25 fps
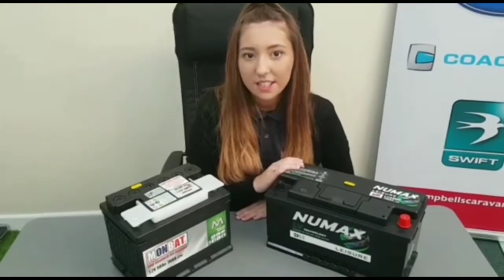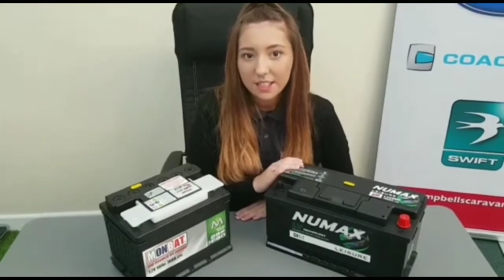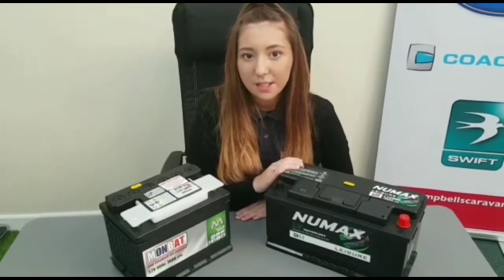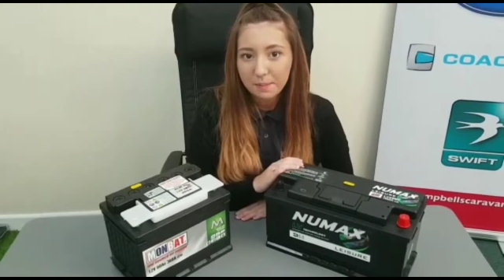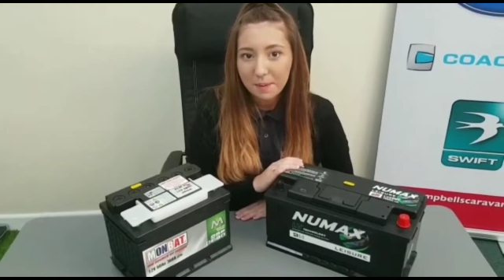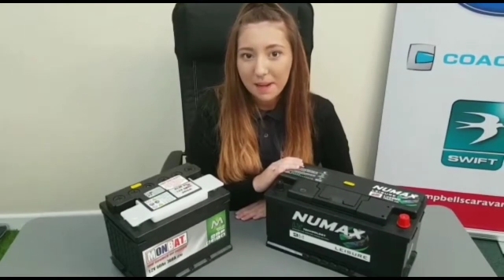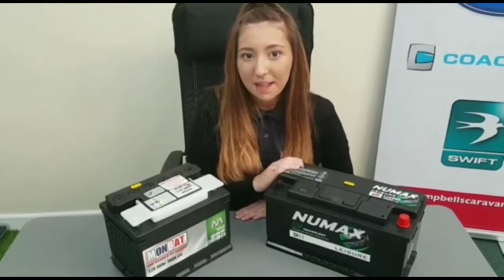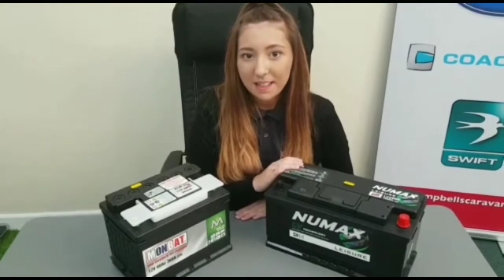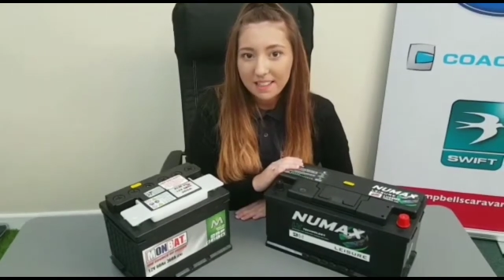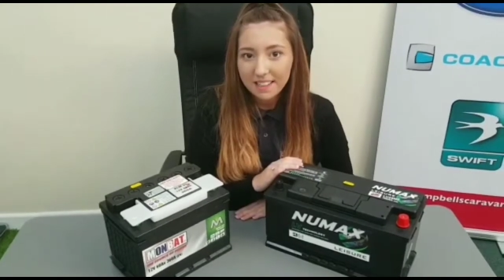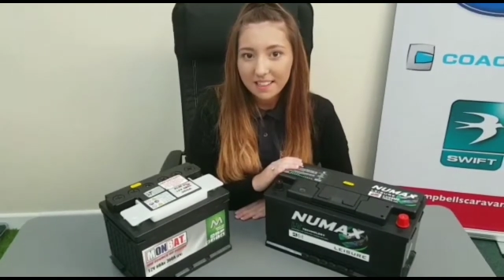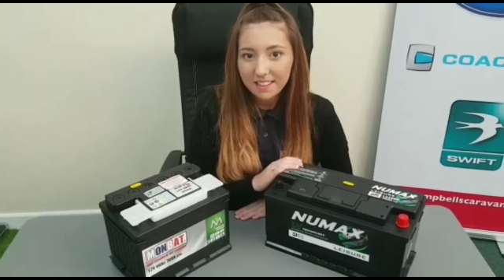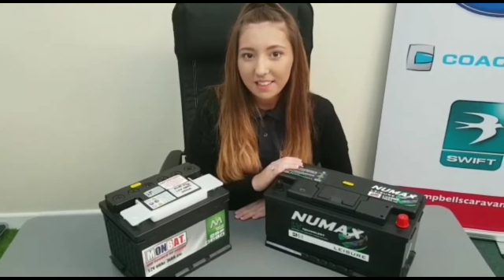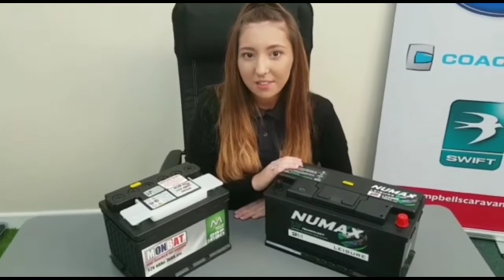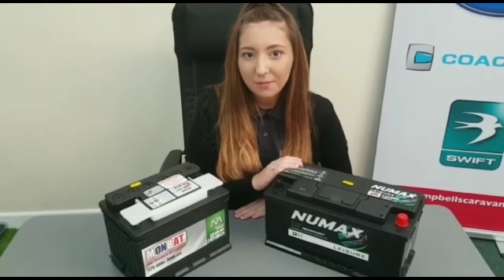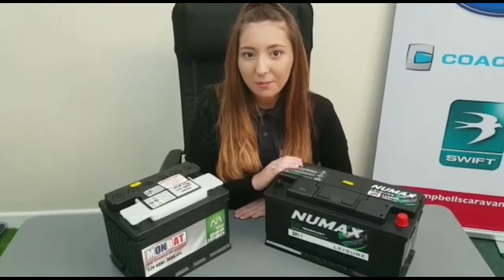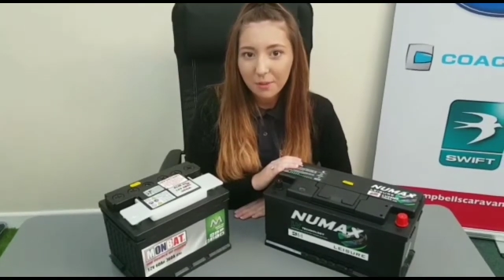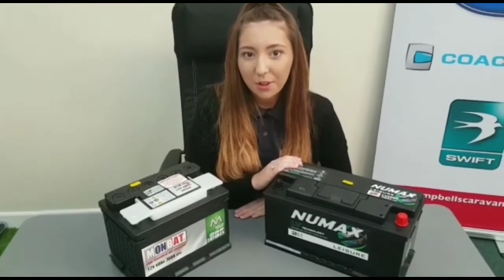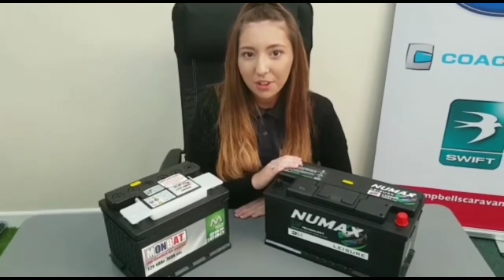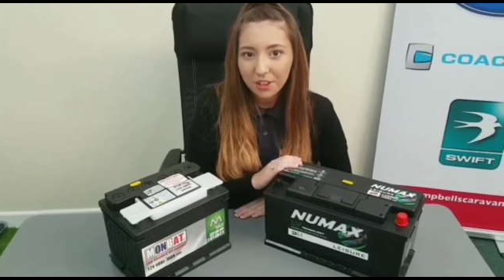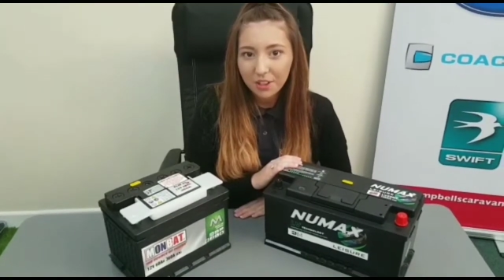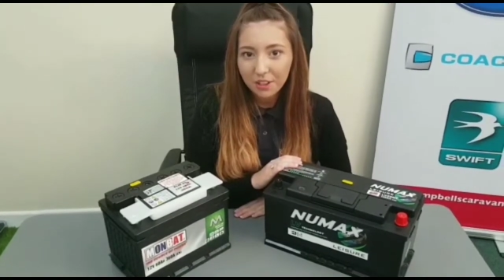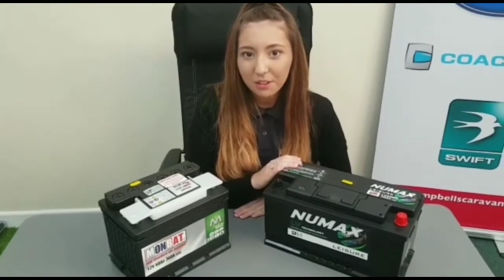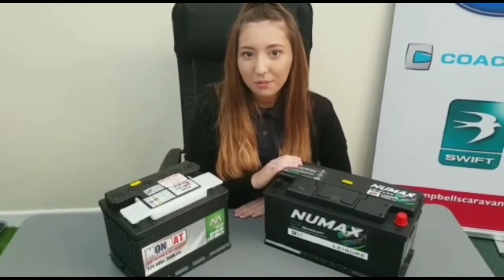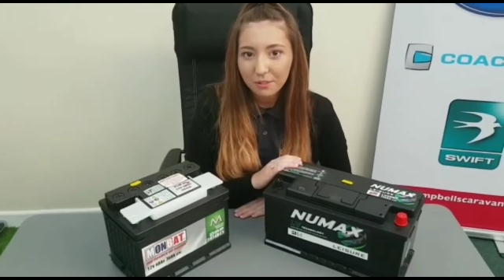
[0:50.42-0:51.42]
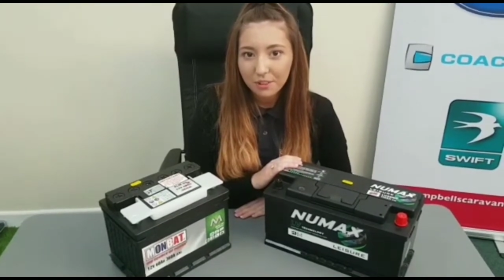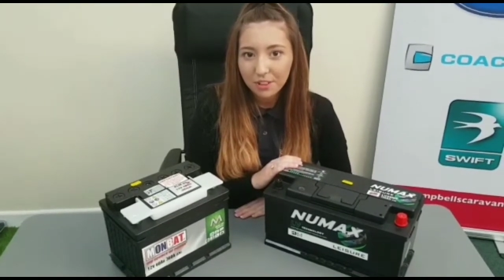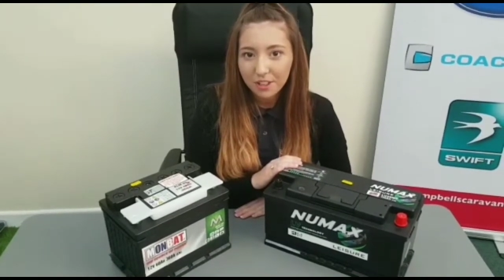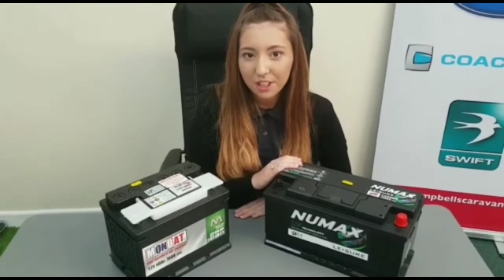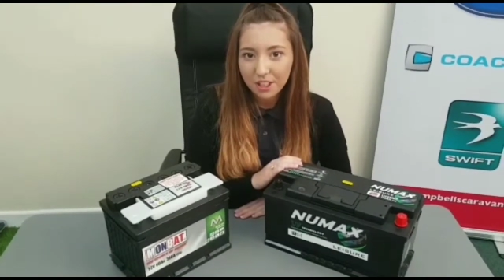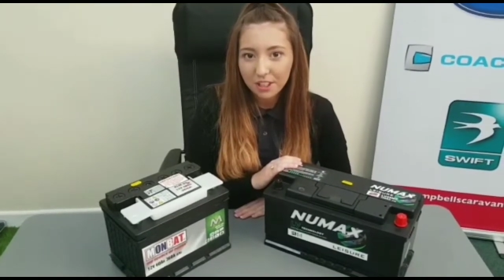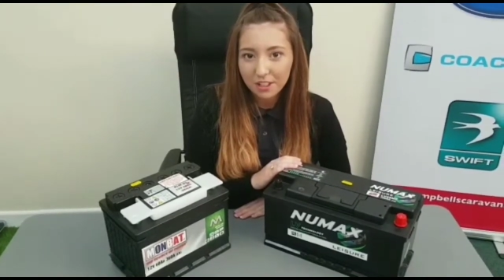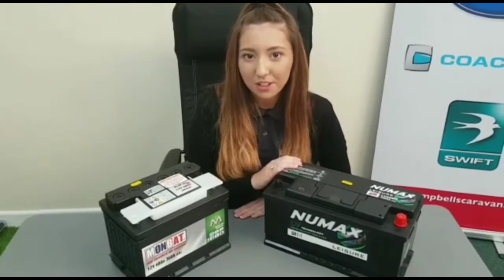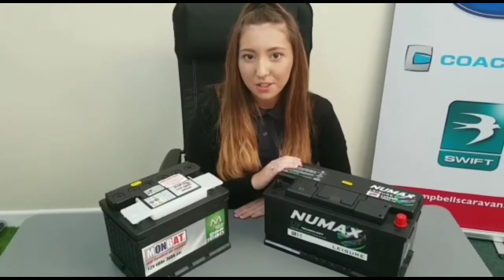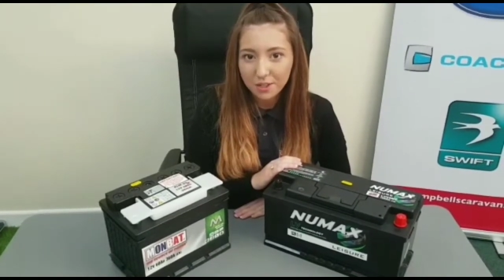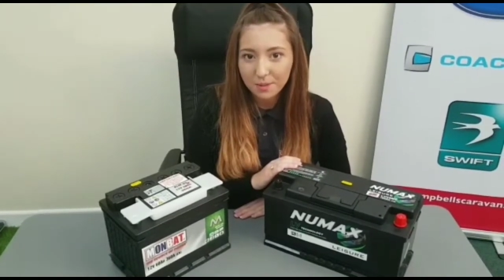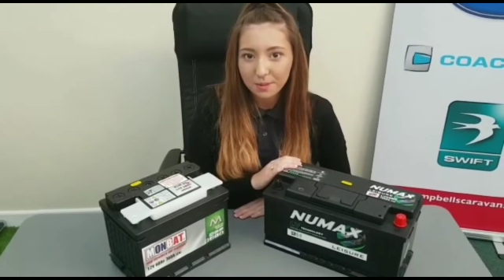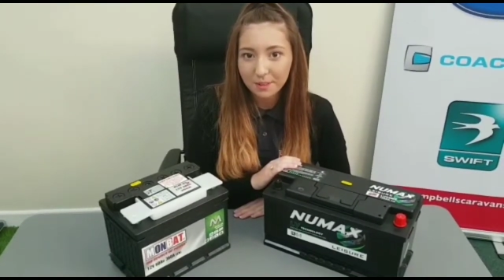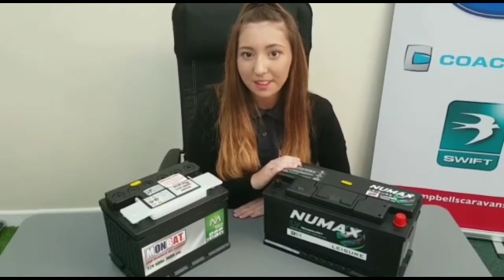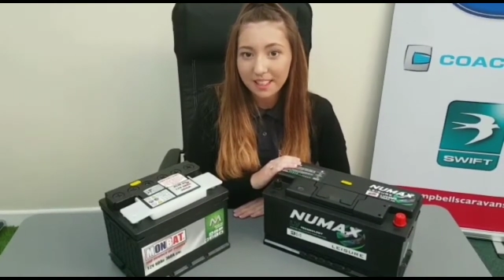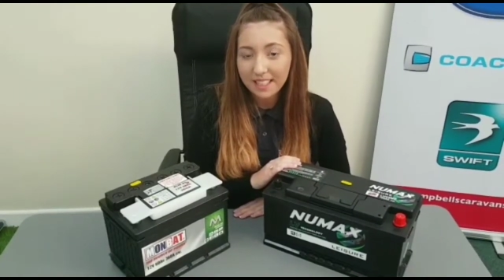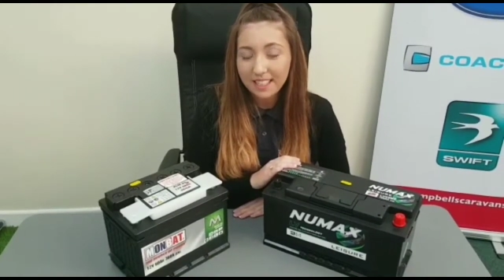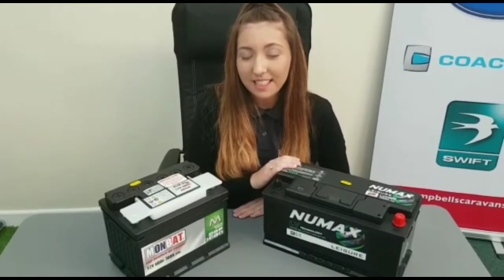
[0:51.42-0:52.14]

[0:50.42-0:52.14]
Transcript: Depending on what you will use will